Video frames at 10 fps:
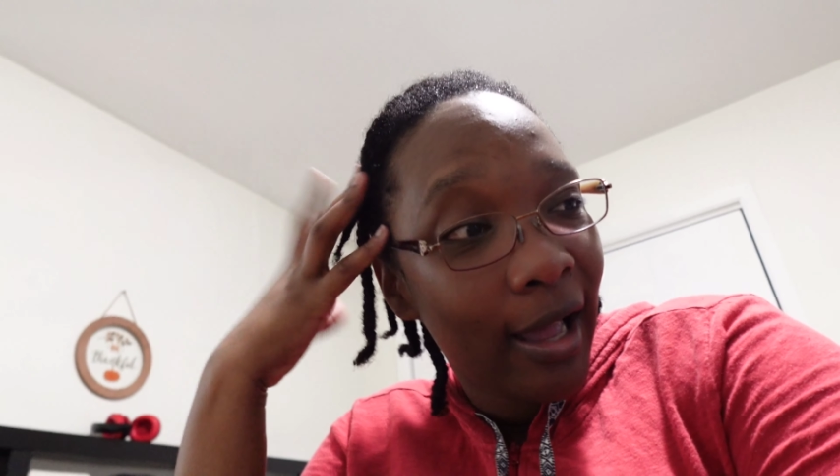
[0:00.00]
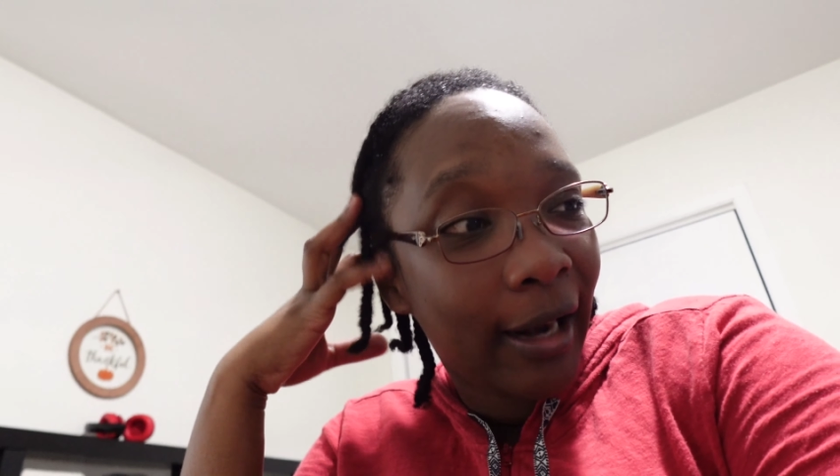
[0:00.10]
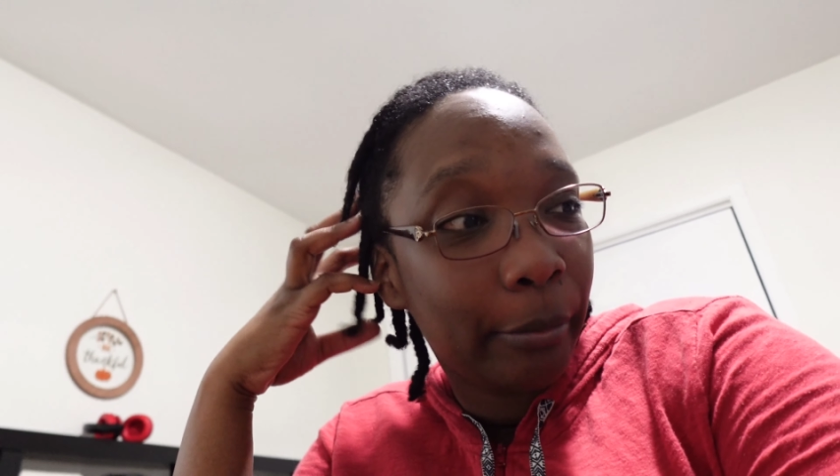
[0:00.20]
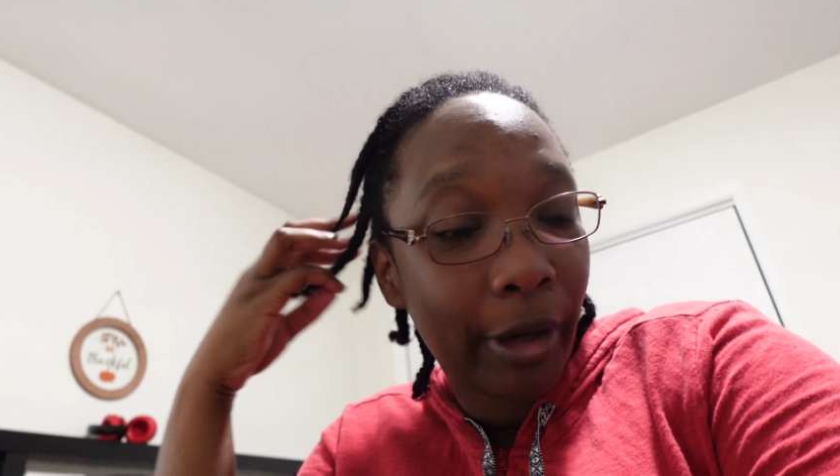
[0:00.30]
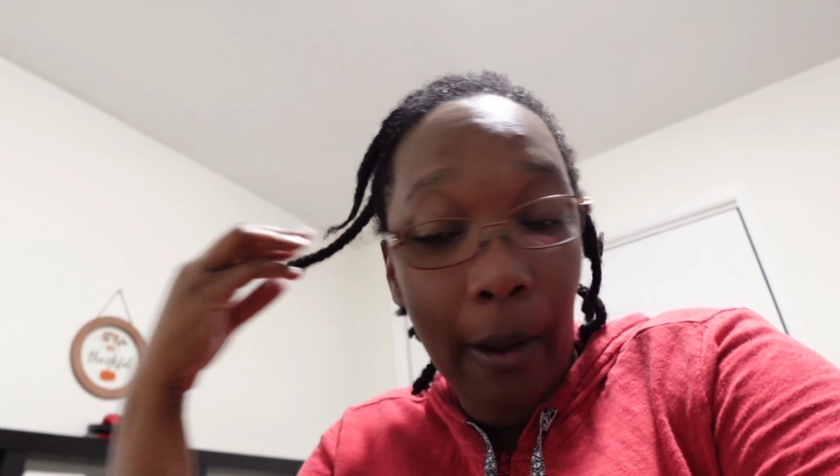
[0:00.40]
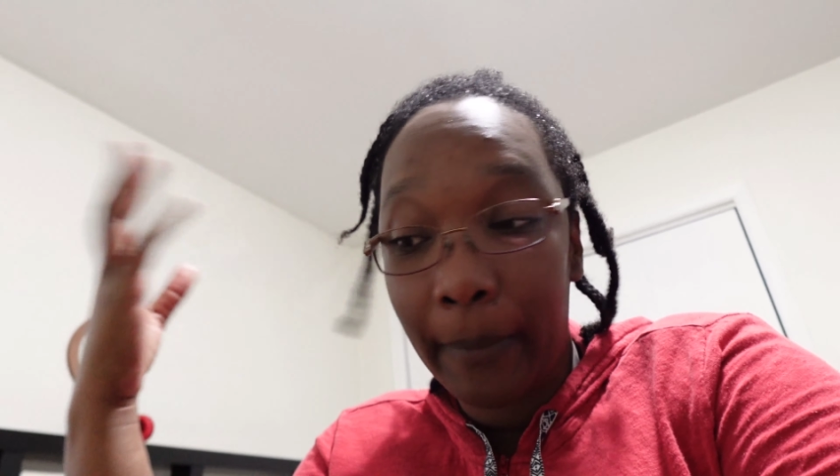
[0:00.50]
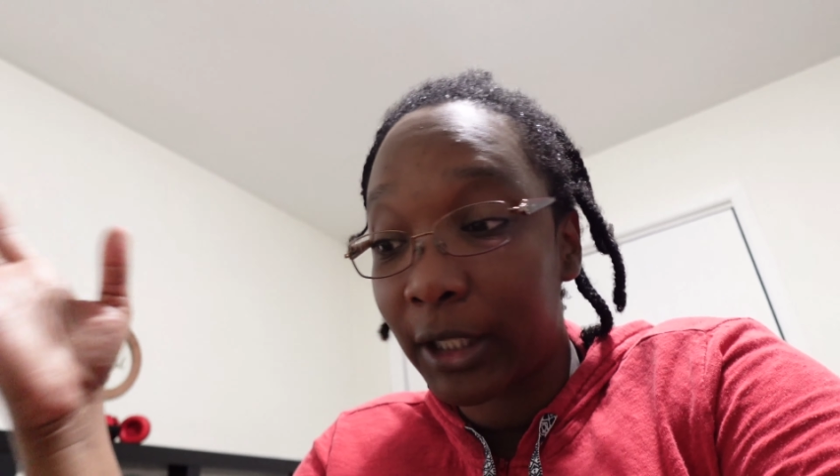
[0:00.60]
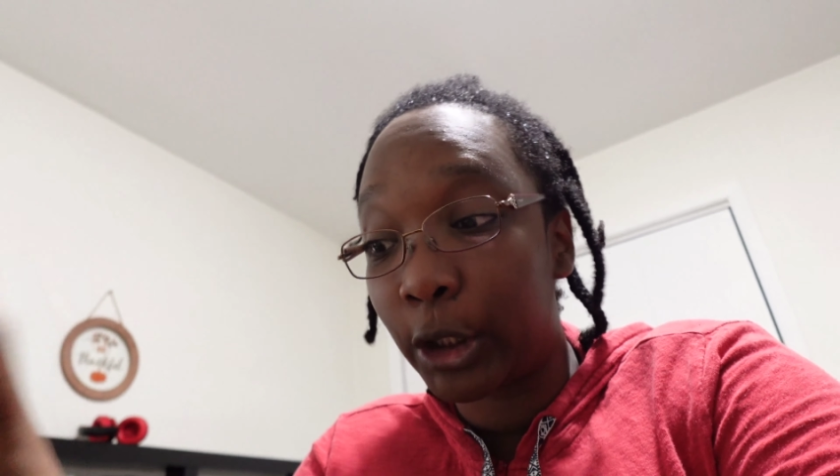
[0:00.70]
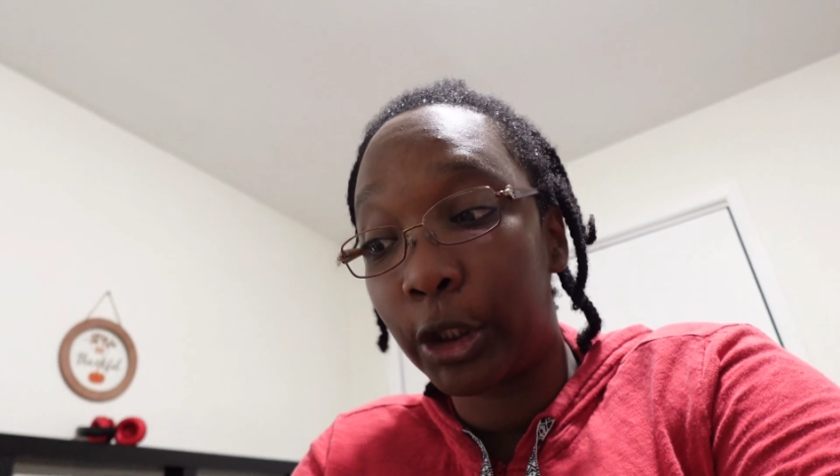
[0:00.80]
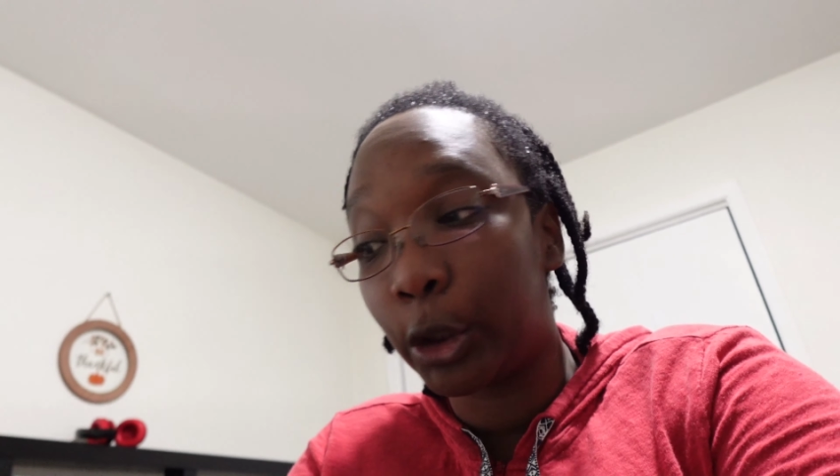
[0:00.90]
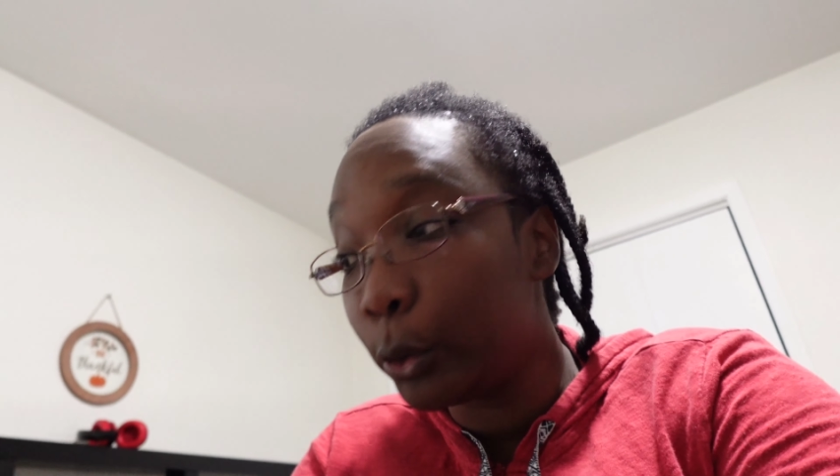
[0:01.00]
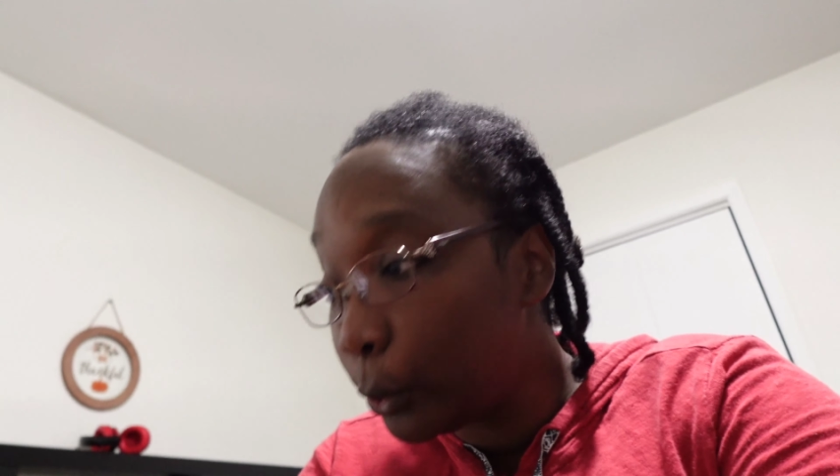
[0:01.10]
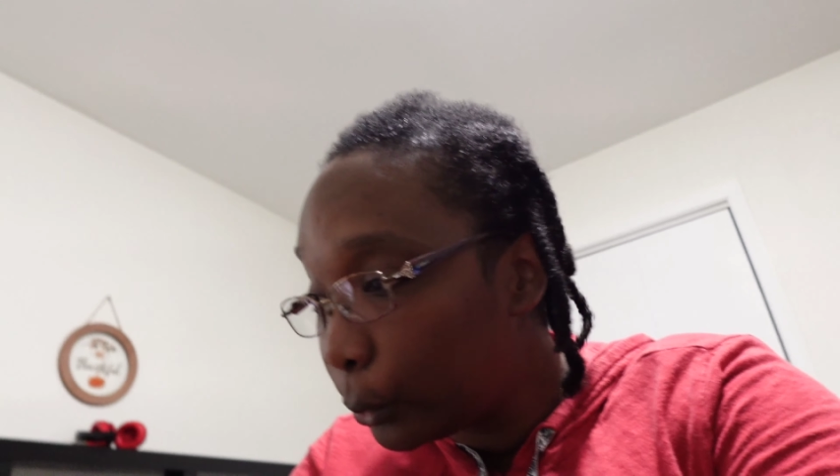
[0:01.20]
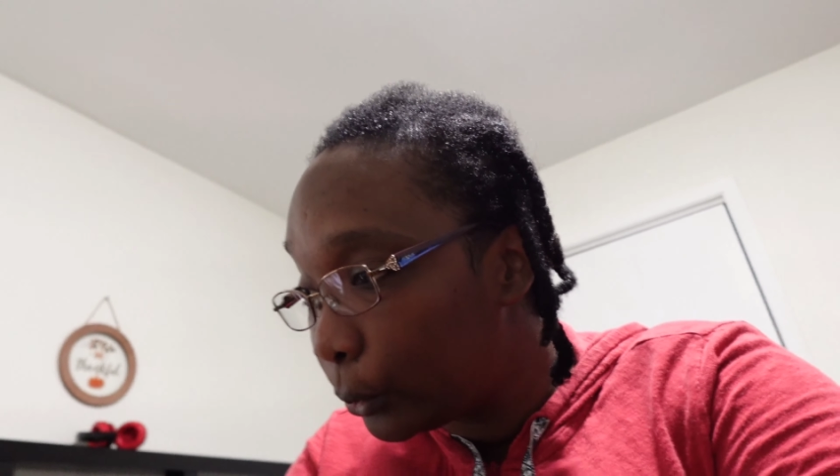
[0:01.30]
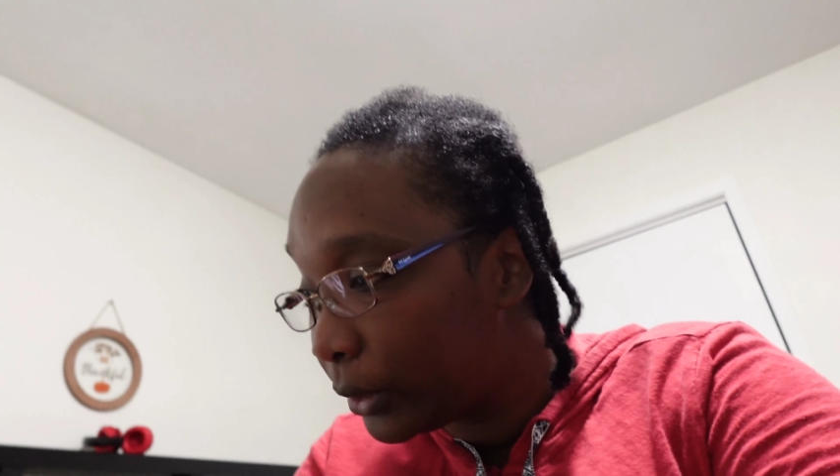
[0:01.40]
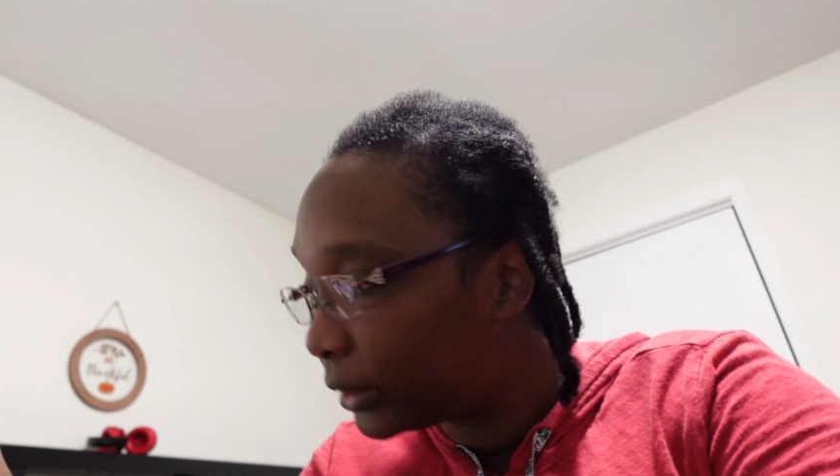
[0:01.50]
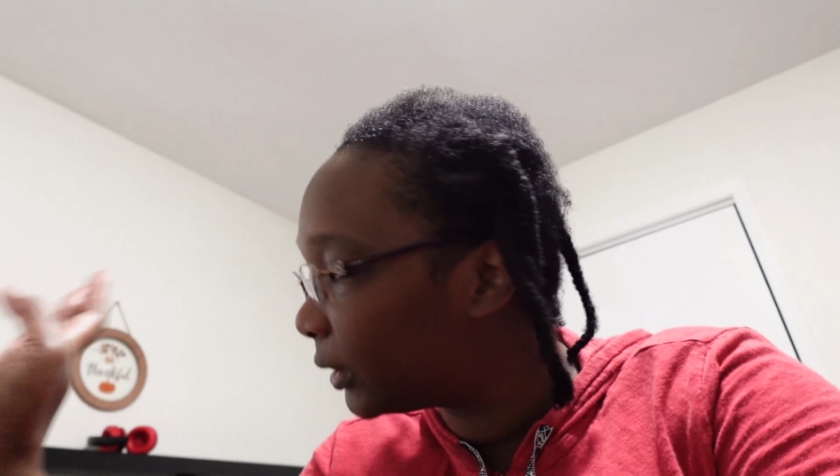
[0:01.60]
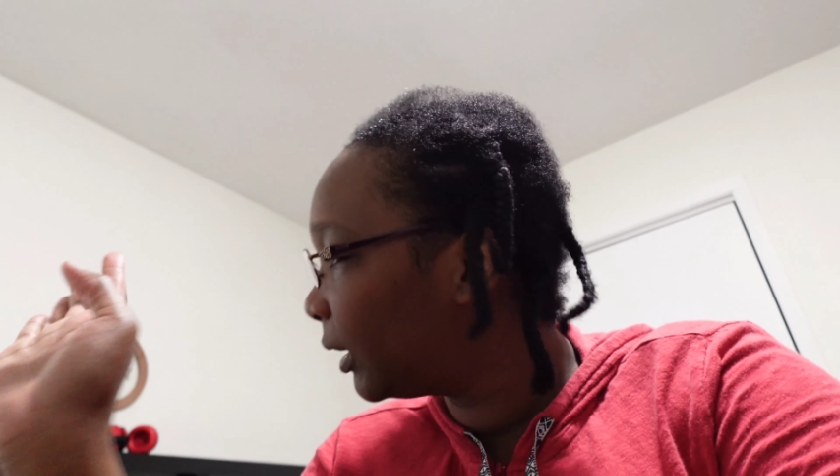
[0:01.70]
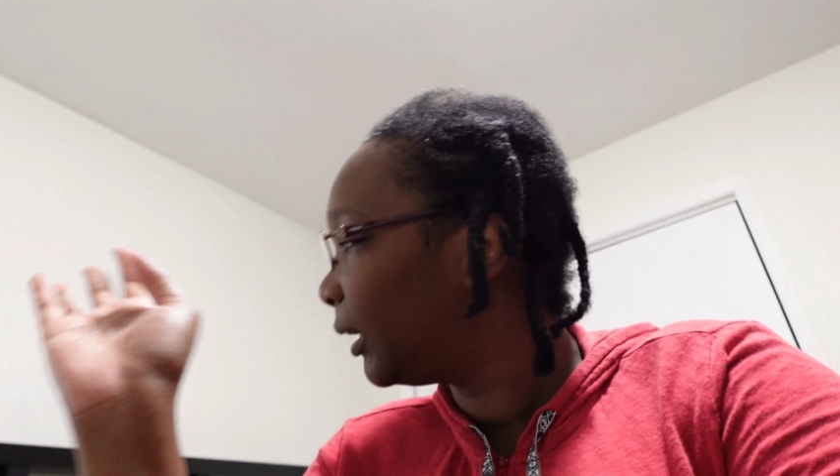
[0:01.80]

I didn't bring out my shoes.